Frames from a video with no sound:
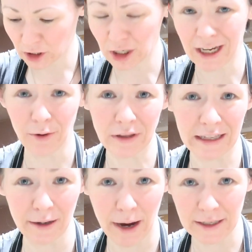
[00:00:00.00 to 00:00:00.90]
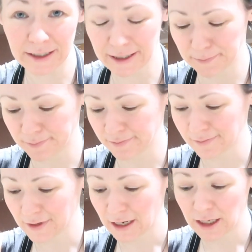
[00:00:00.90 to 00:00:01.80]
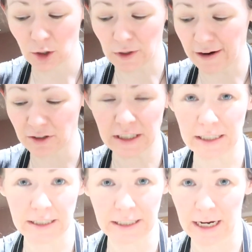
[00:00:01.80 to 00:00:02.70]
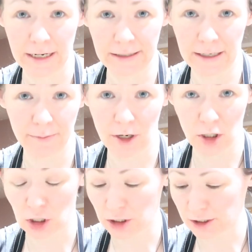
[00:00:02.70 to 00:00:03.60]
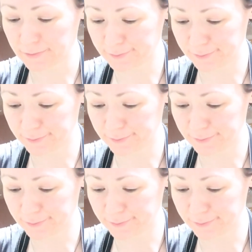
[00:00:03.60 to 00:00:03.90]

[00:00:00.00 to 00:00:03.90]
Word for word: Cooking with Leah Mouse. You'll never see this again. I am not a cook.